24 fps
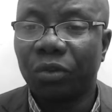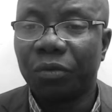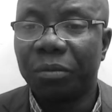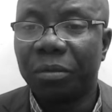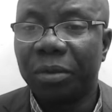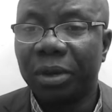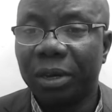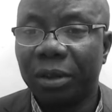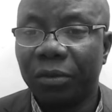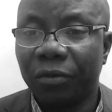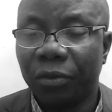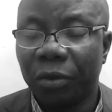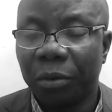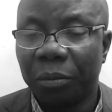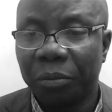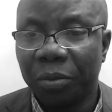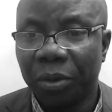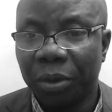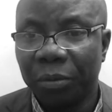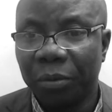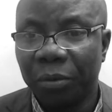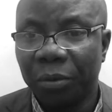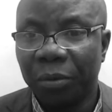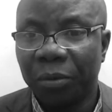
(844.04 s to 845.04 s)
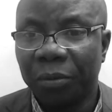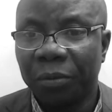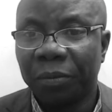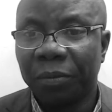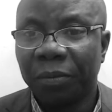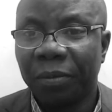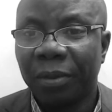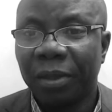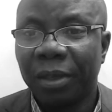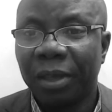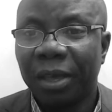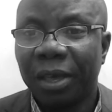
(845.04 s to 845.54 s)
money from people.
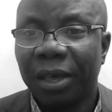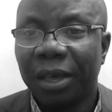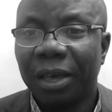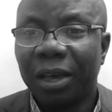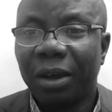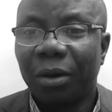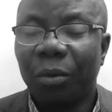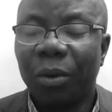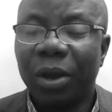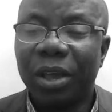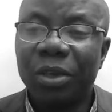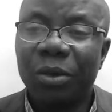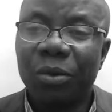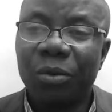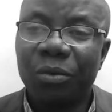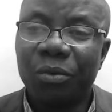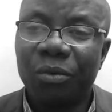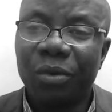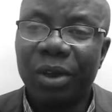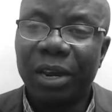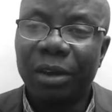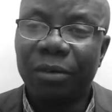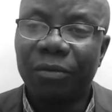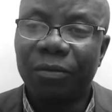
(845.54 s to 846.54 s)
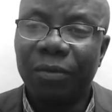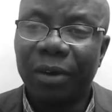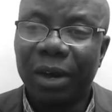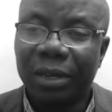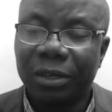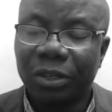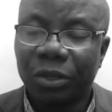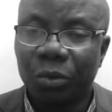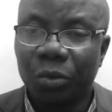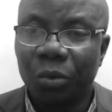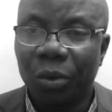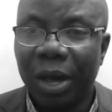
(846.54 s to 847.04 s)
When you read
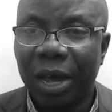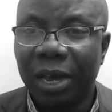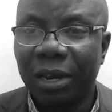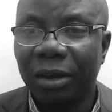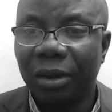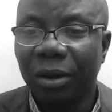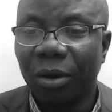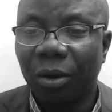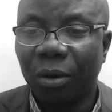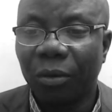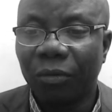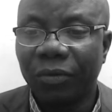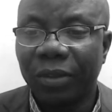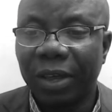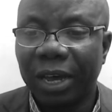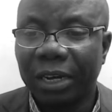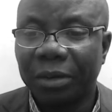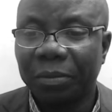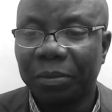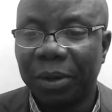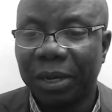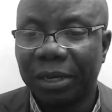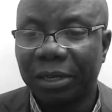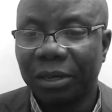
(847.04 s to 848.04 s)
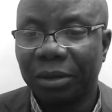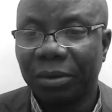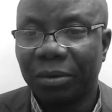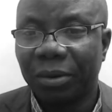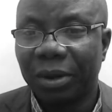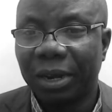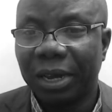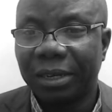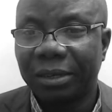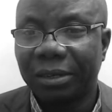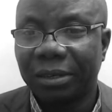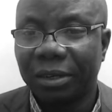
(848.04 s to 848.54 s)
verse 1 of that
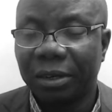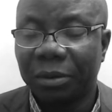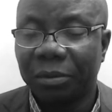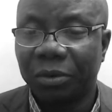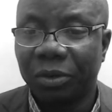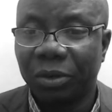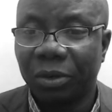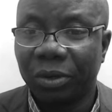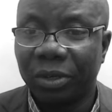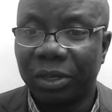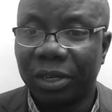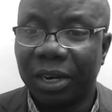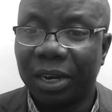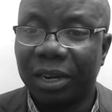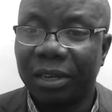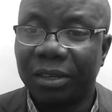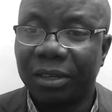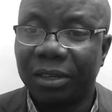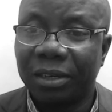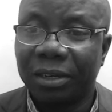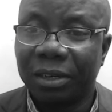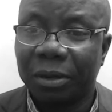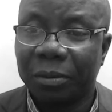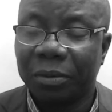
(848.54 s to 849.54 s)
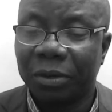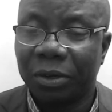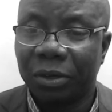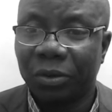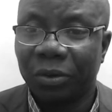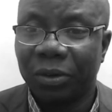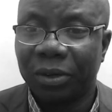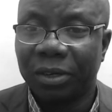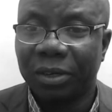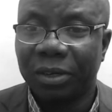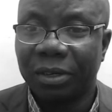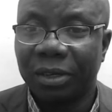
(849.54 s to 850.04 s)
particular scripture, Genesis chapter
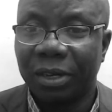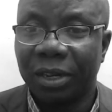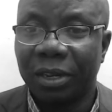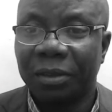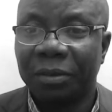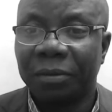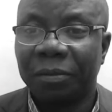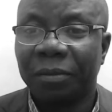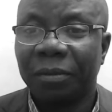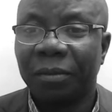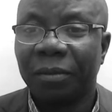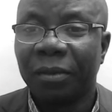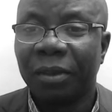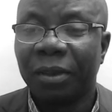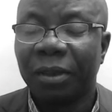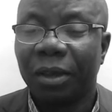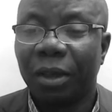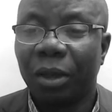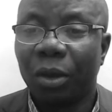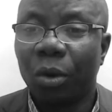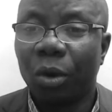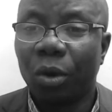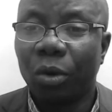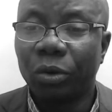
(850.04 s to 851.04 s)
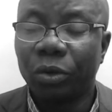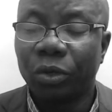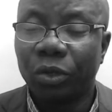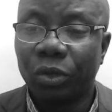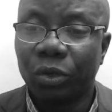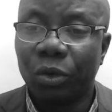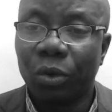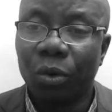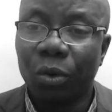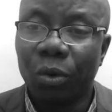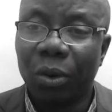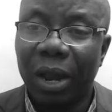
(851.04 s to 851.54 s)
26, God
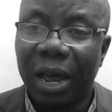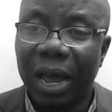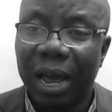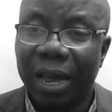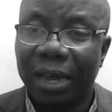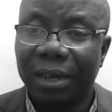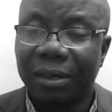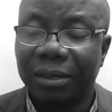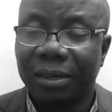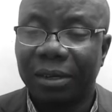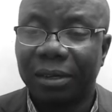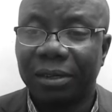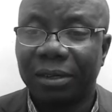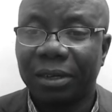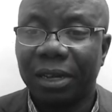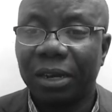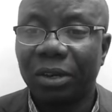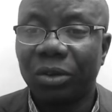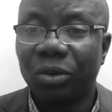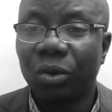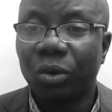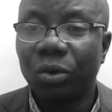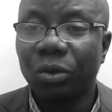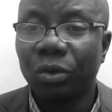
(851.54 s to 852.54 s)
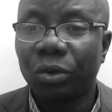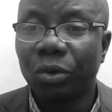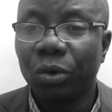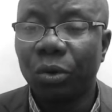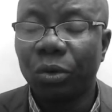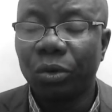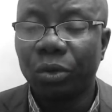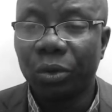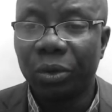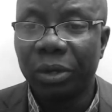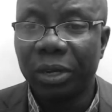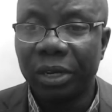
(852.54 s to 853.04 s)
told Isaac, said, Don't
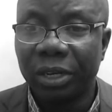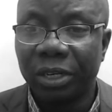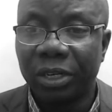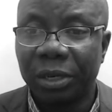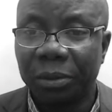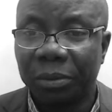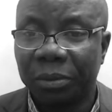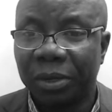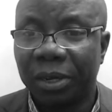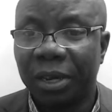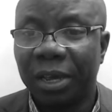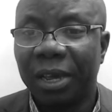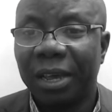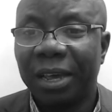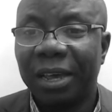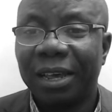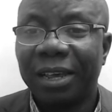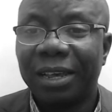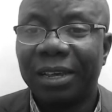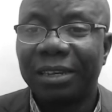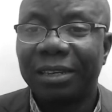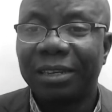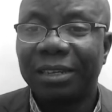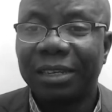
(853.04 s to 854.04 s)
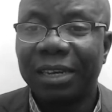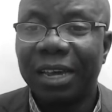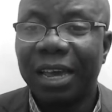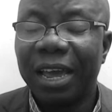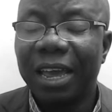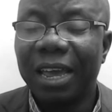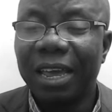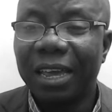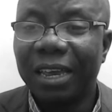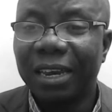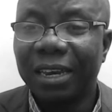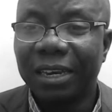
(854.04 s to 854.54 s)
go to Egypt,
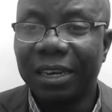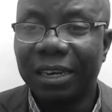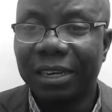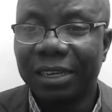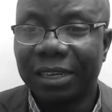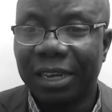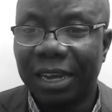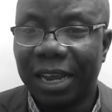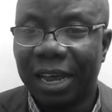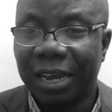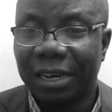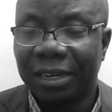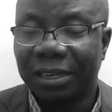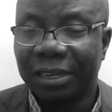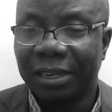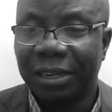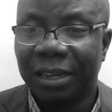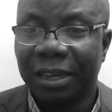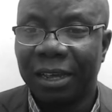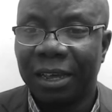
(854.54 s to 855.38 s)
stay in this land,